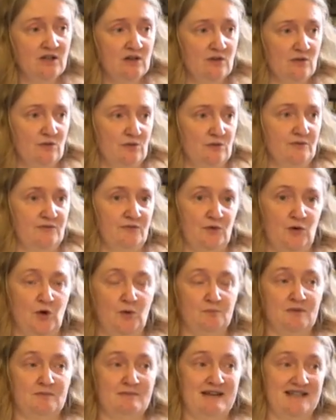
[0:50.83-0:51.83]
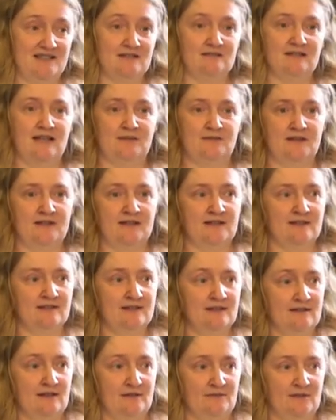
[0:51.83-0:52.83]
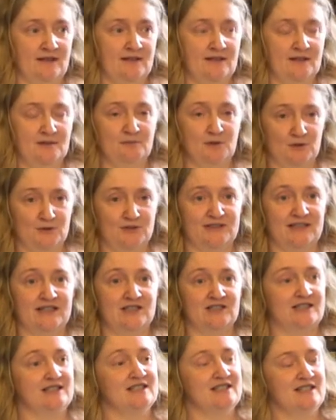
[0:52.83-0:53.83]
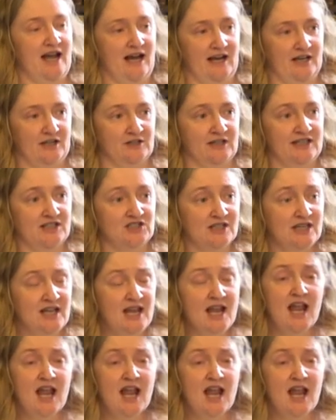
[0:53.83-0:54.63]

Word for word: going from the Mesolithic, Neolithic, Bronze Age into the Iron Age,